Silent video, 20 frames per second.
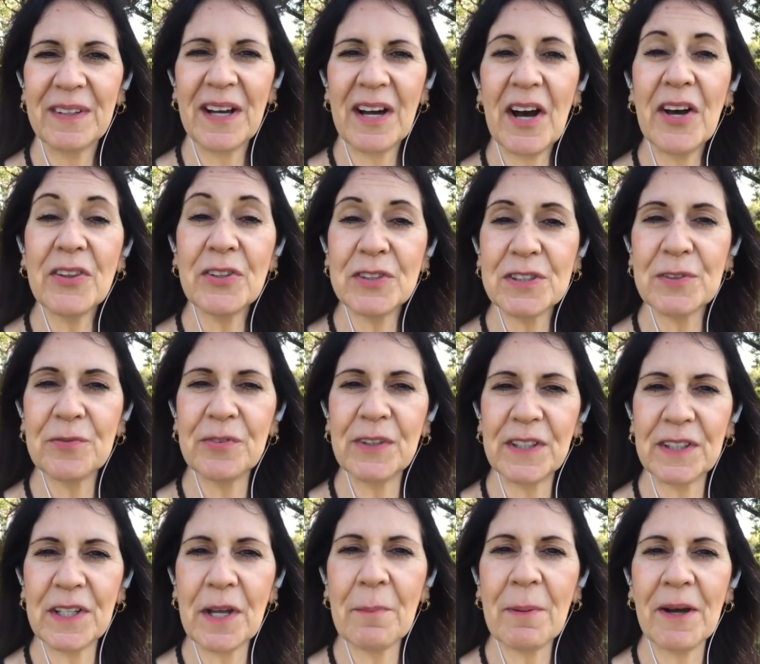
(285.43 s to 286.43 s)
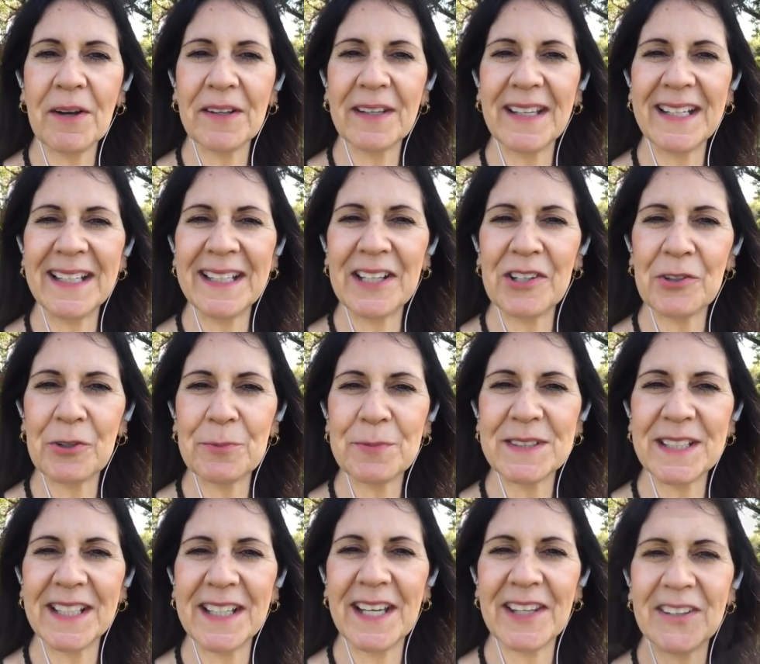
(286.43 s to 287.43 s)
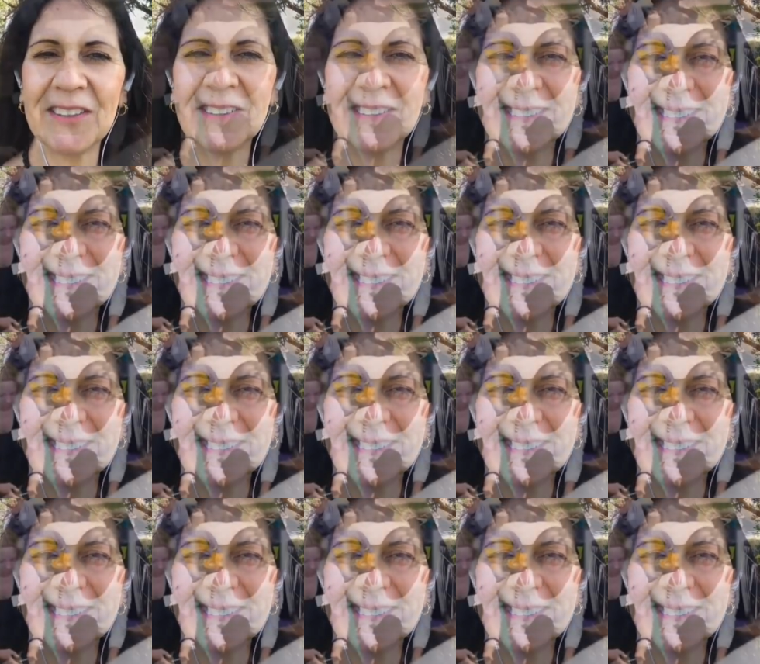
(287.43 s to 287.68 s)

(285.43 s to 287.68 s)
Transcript: others feel about getting in groups together.